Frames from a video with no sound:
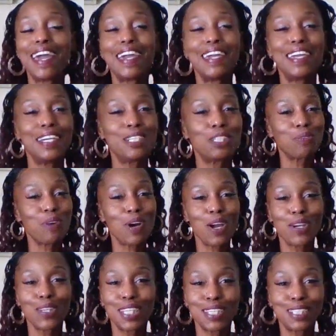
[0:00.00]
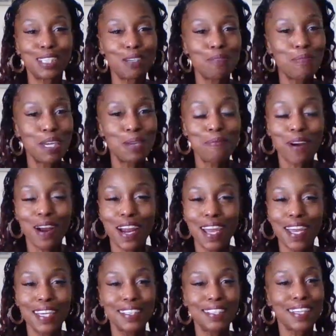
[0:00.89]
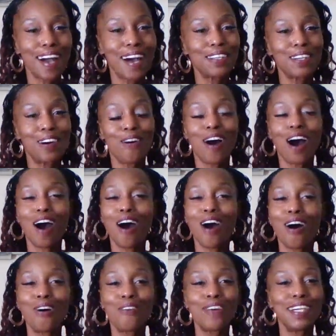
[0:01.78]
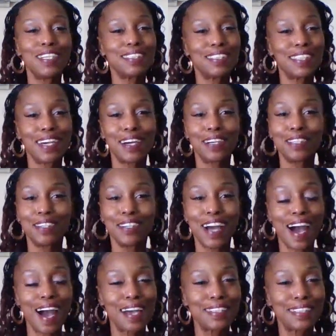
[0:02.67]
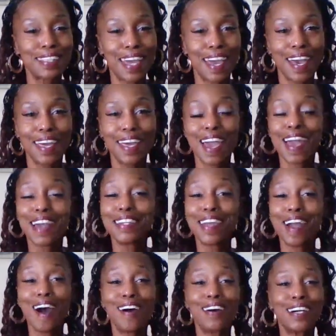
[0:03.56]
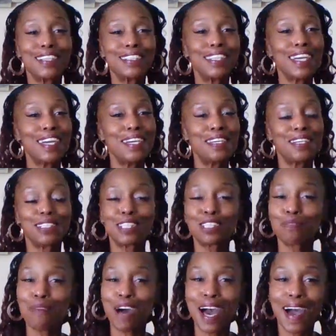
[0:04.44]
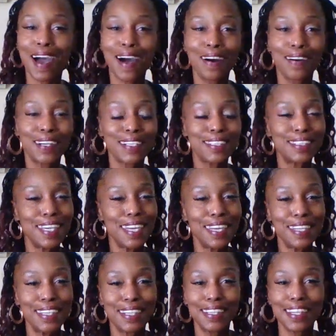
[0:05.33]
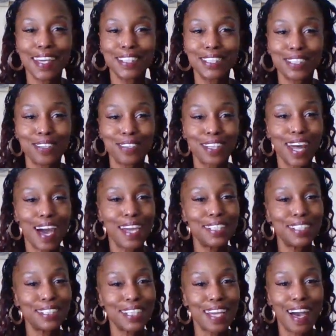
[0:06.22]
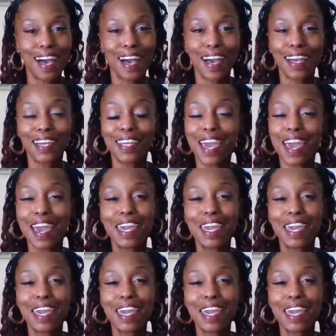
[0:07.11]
He worthy to be praised. Y'all know I always tell you guys that. Y'all continue to smile, continue to let your light shine.